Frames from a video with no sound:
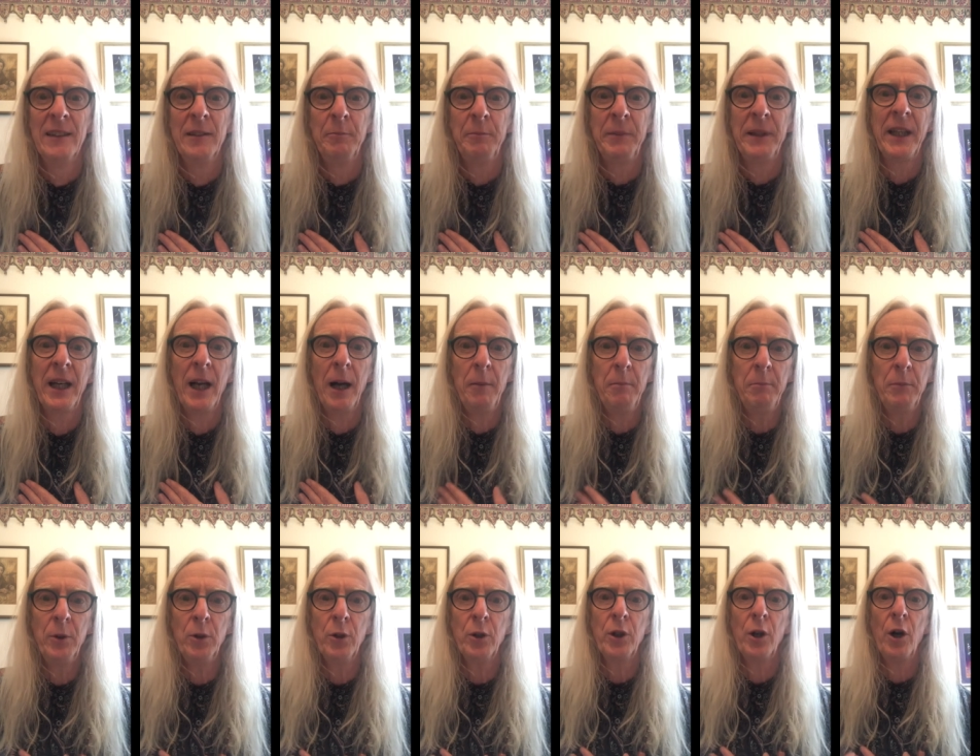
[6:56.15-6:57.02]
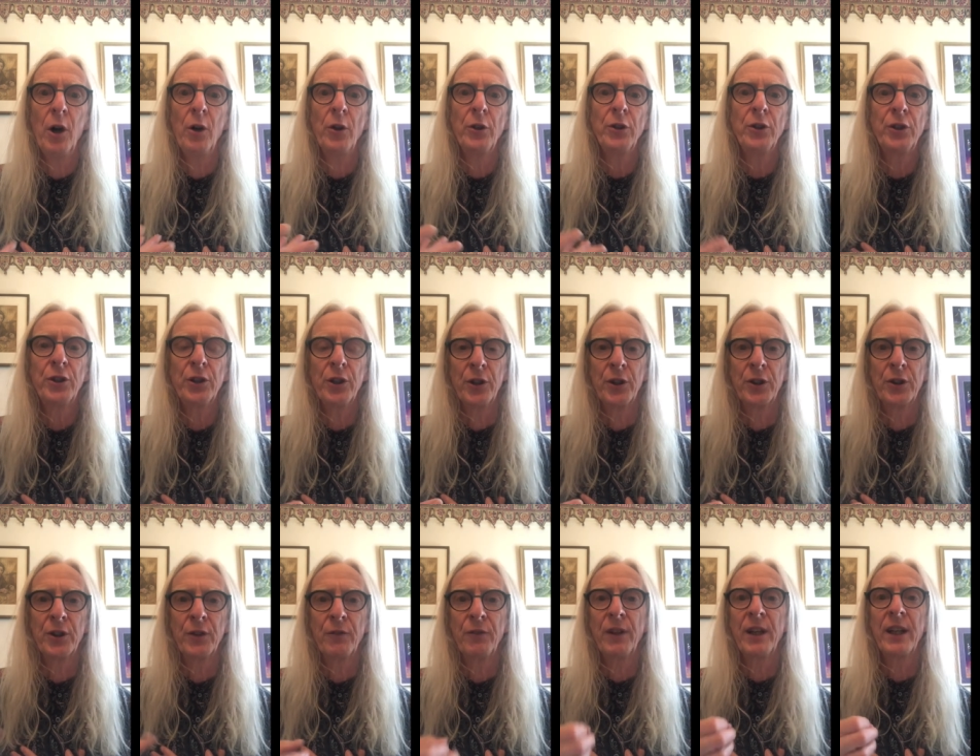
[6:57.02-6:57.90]
become more
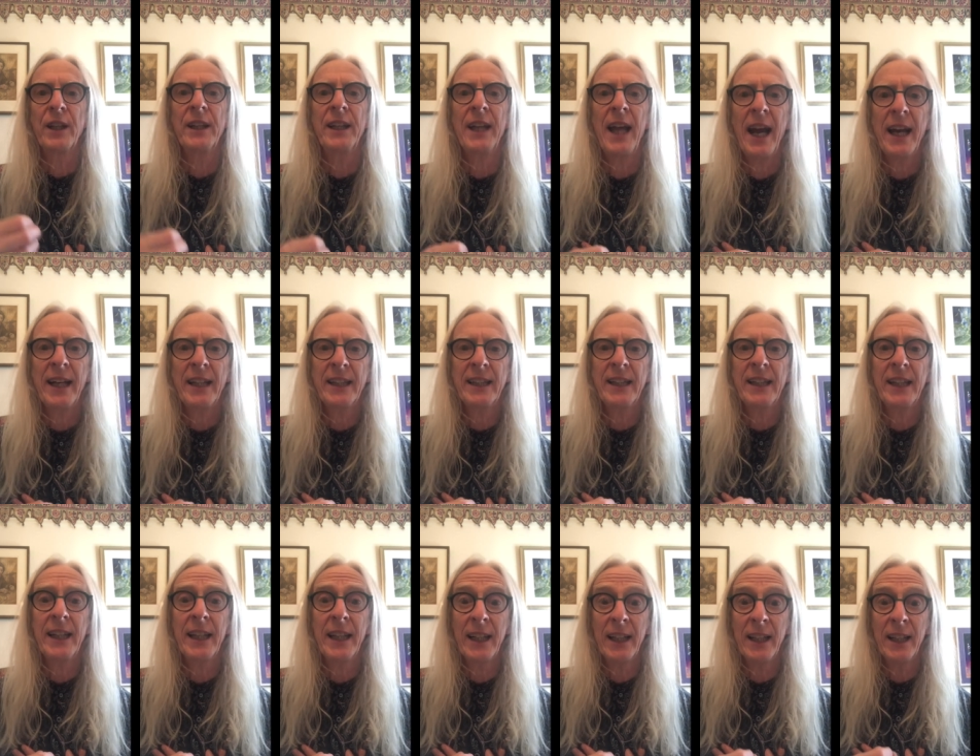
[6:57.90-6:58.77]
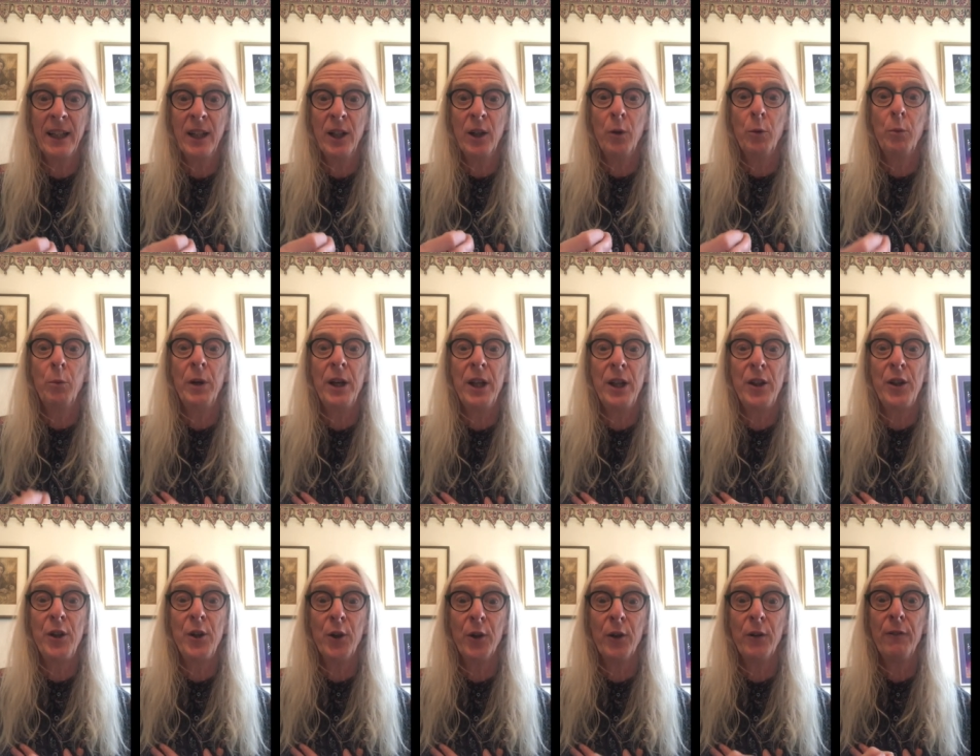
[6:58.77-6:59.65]
conscious of connecting
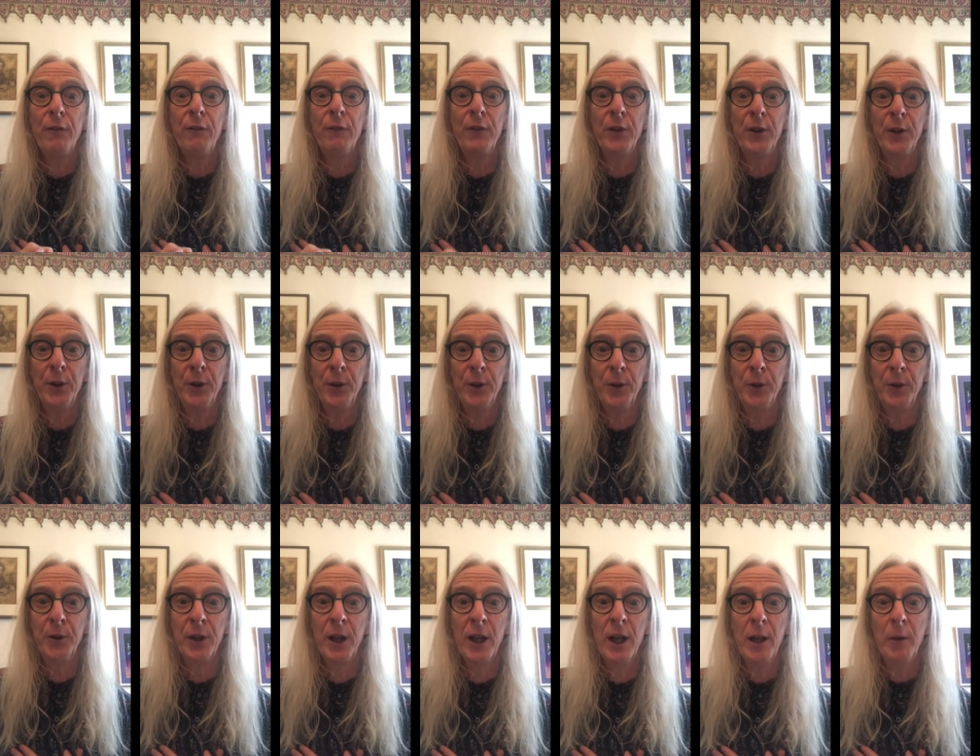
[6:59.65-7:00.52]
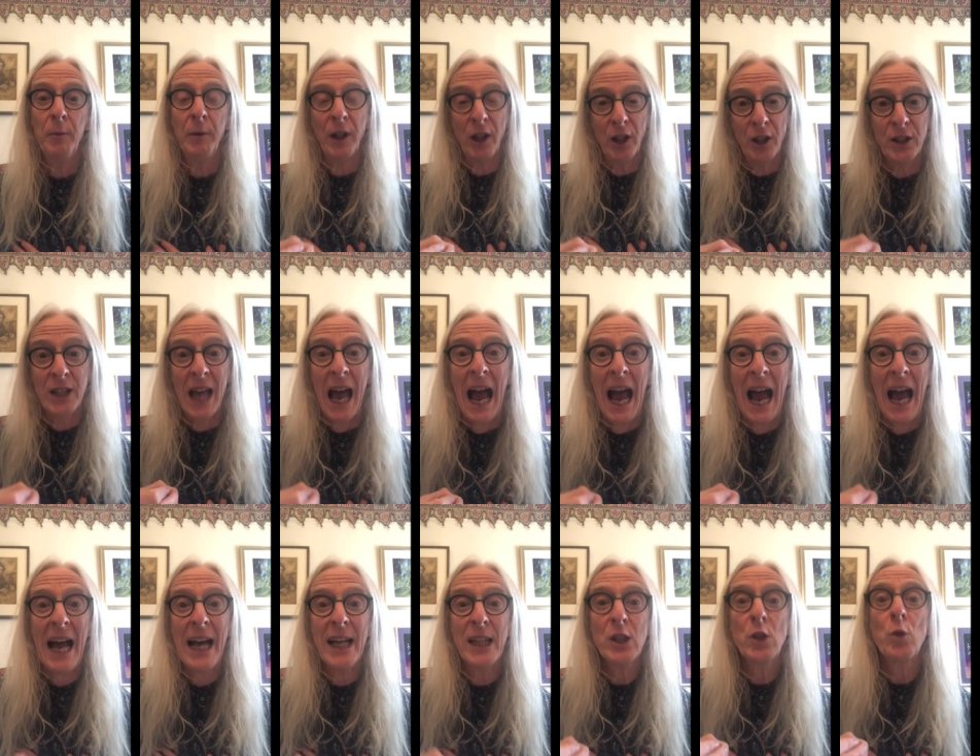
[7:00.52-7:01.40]
with your food, because
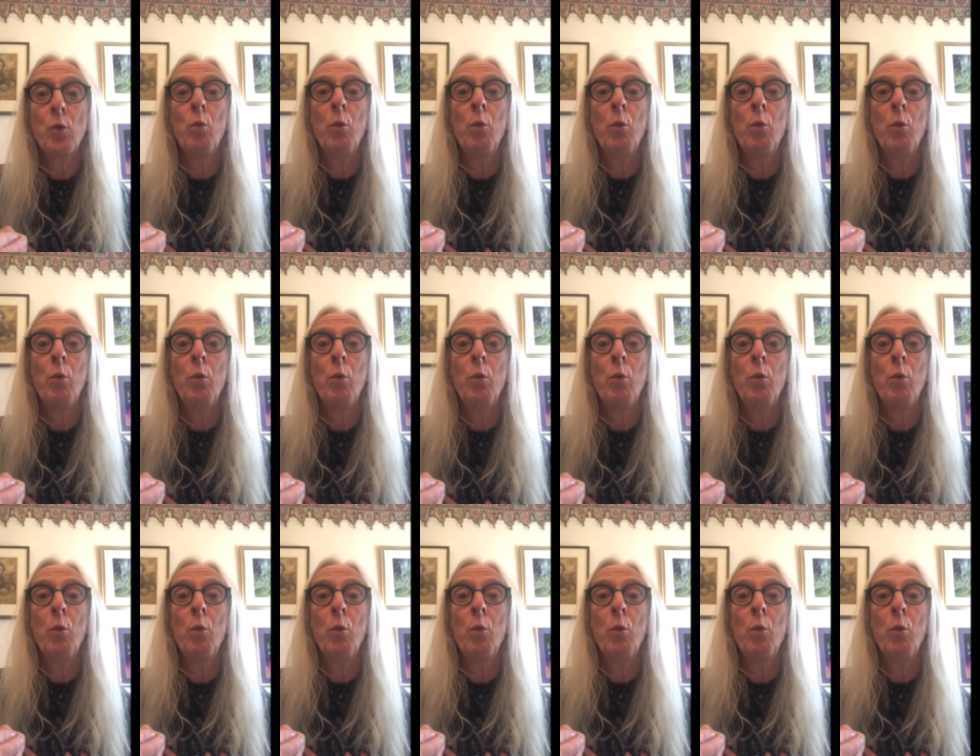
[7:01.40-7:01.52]
as